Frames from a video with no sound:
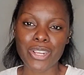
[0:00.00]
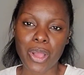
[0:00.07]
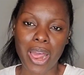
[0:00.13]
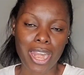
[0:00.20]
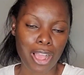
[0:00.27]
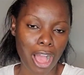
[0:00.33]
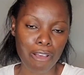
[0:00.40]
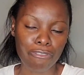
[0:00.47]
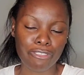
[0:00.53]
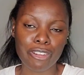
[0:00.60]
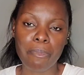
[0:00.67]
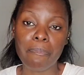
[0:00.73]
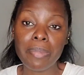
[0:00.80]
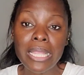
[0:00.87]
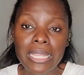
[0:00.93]
your
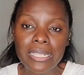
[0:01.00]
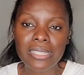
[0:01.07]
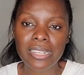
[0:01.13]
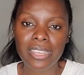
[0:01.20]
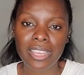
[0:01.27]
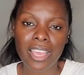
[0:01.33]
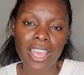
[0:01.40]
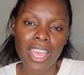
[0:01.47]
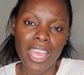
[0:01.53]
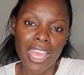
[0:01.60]
uncomfortability